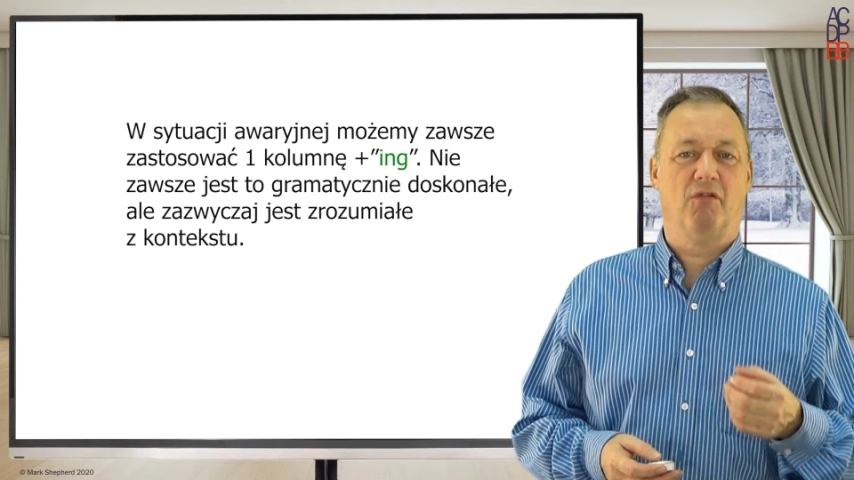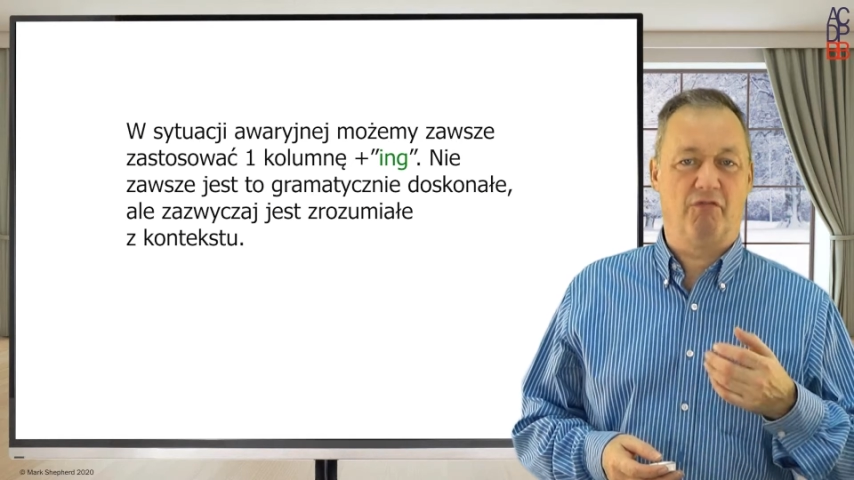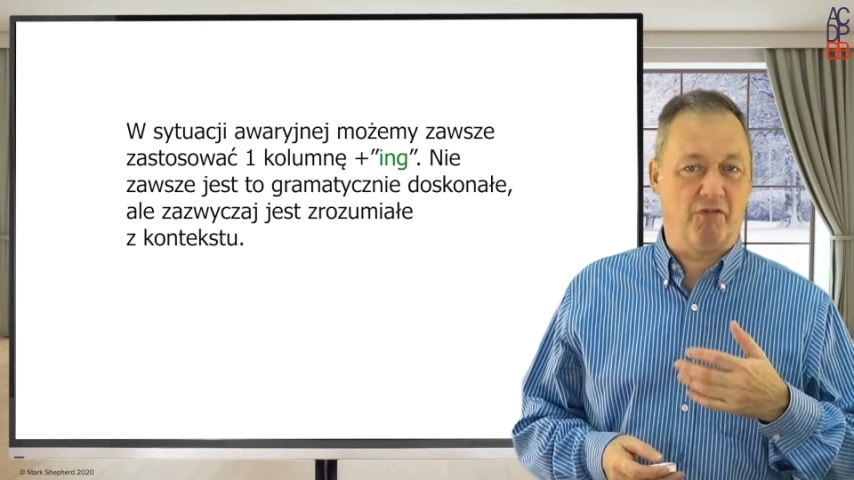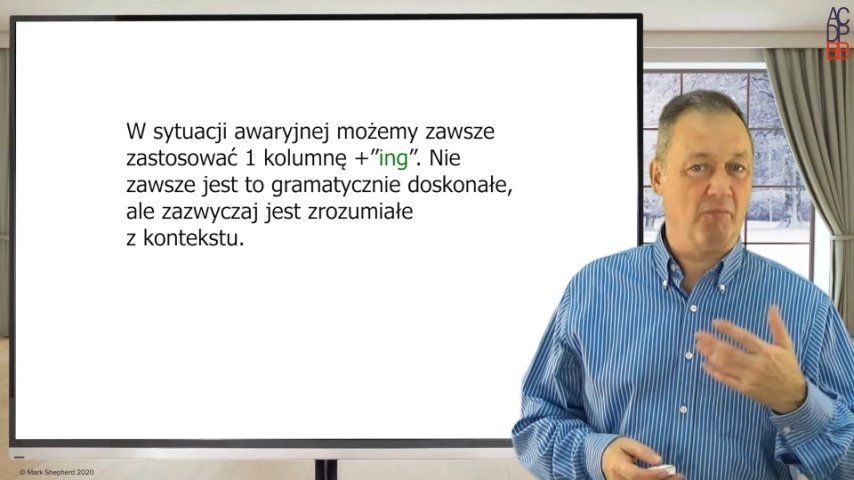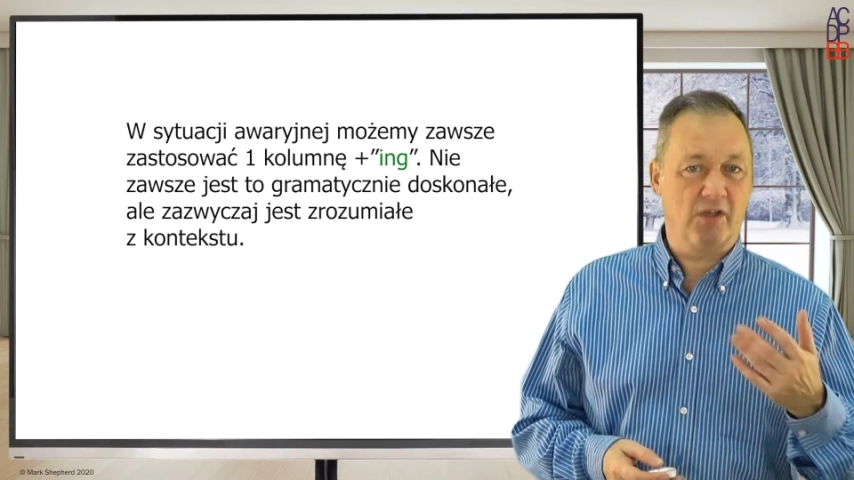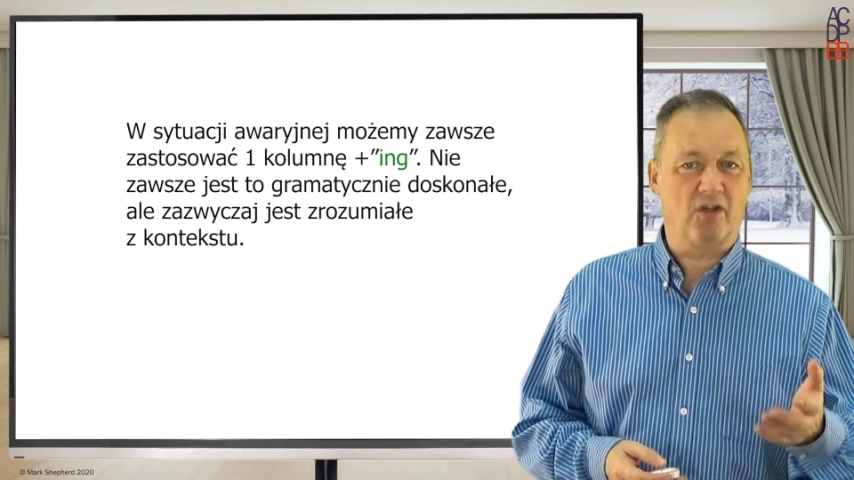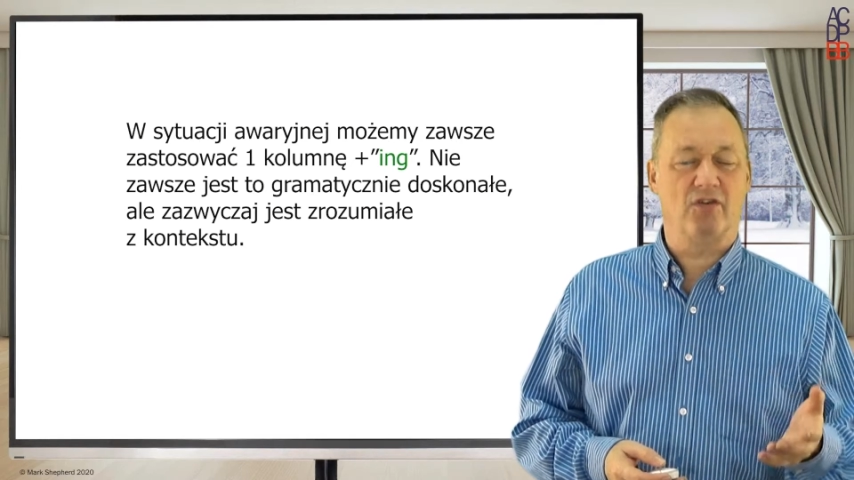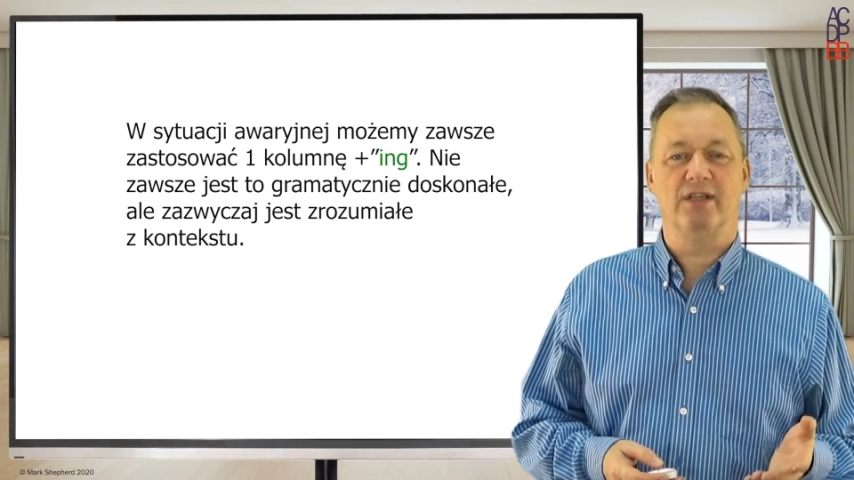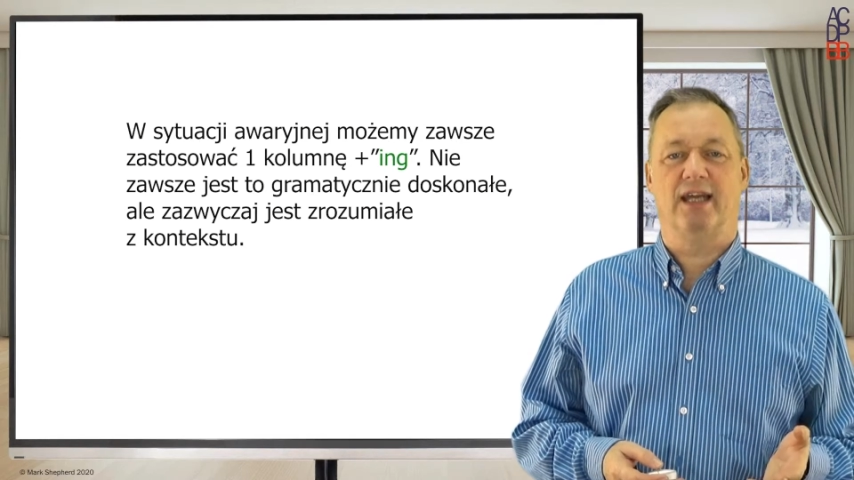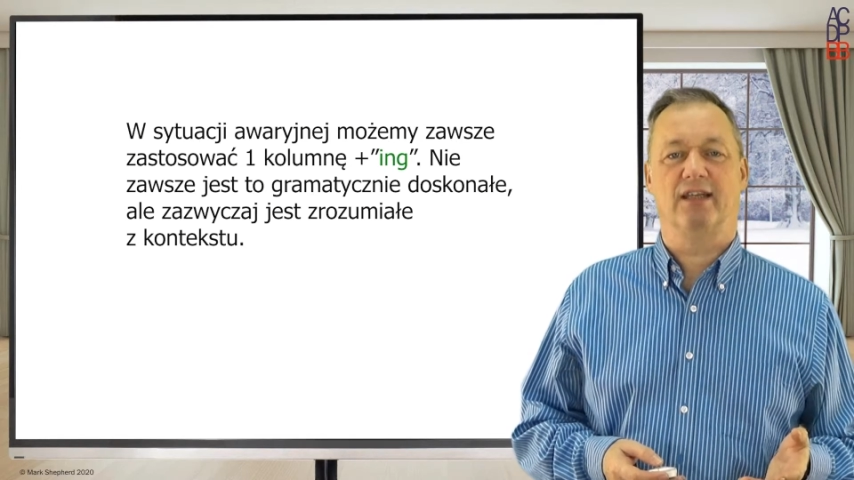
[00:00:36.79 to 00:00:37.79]
from the
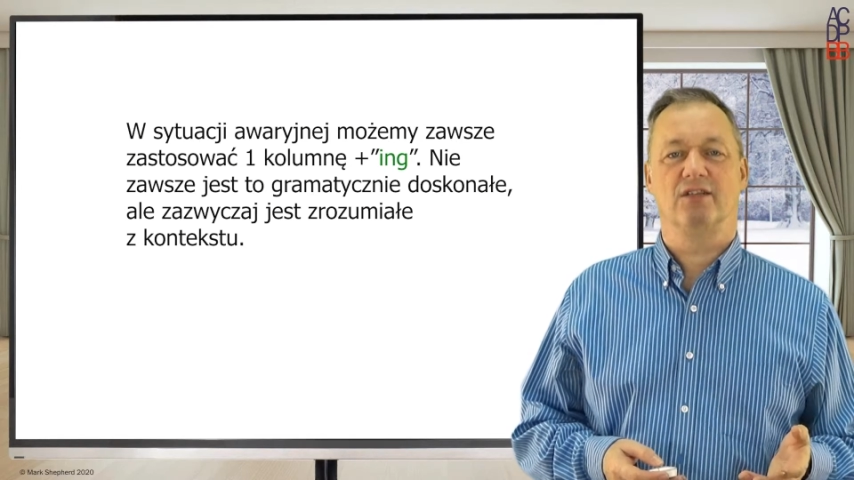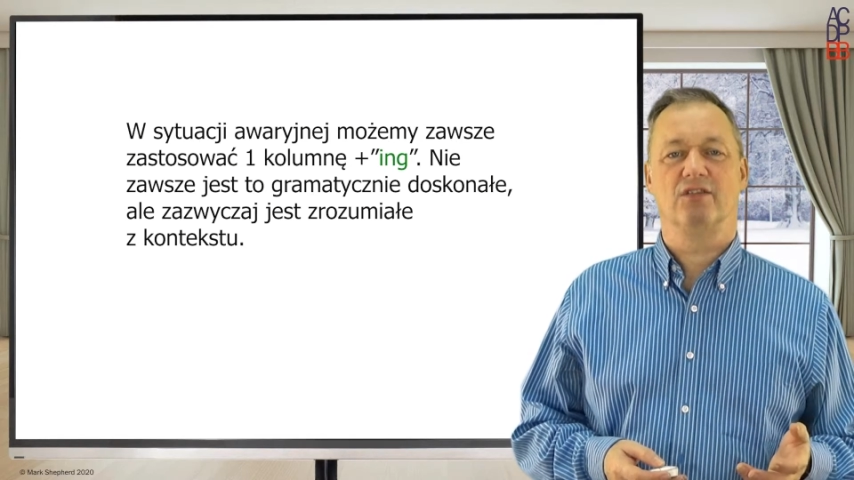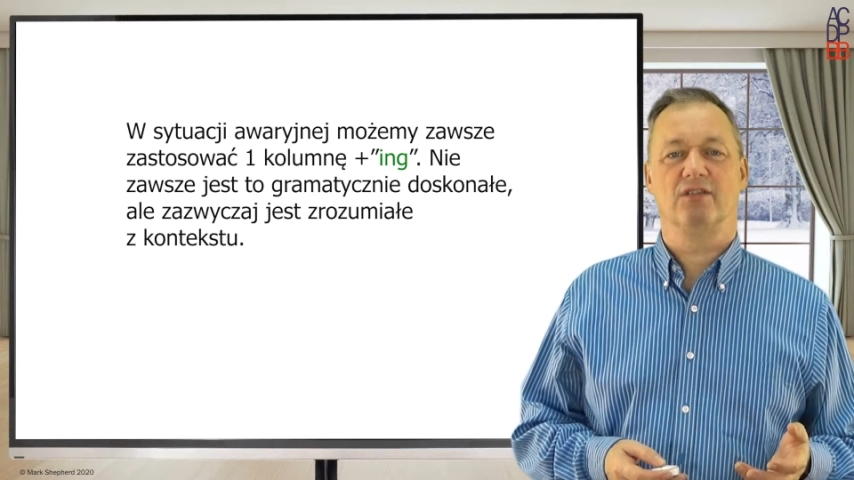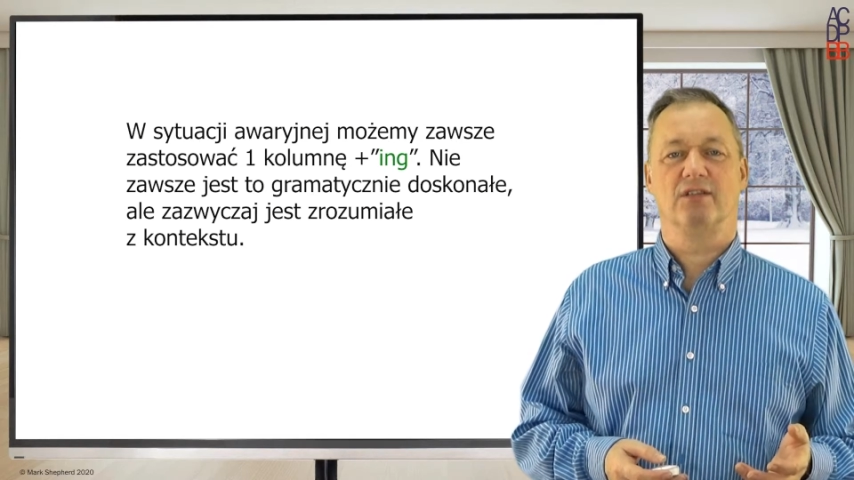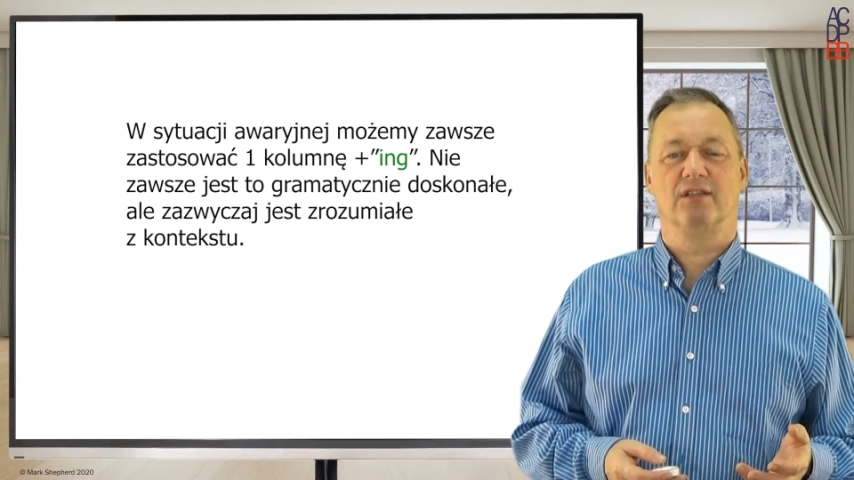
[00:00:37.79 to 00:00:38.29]
context.